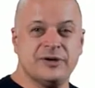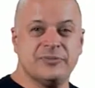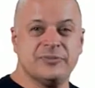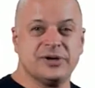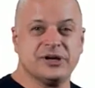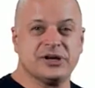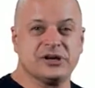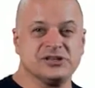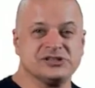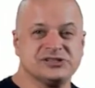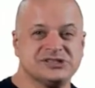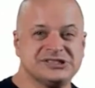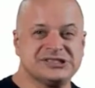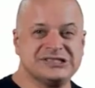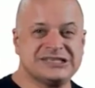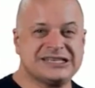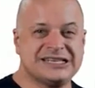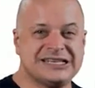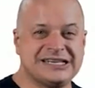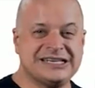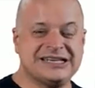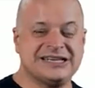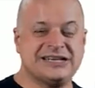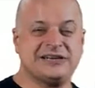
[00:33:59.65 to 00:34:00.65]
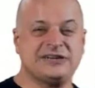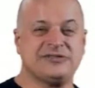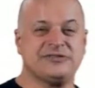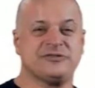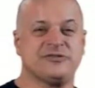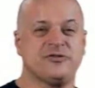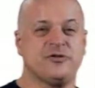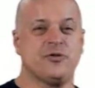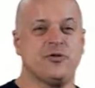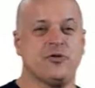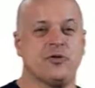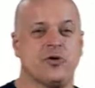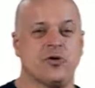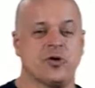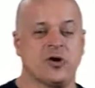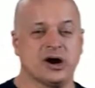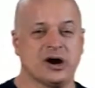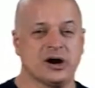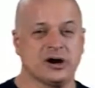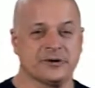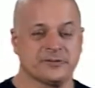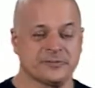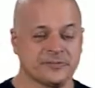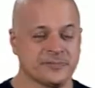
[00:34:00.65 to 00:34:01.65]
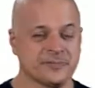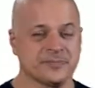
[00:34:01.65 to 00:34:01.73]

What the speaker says: because T4 or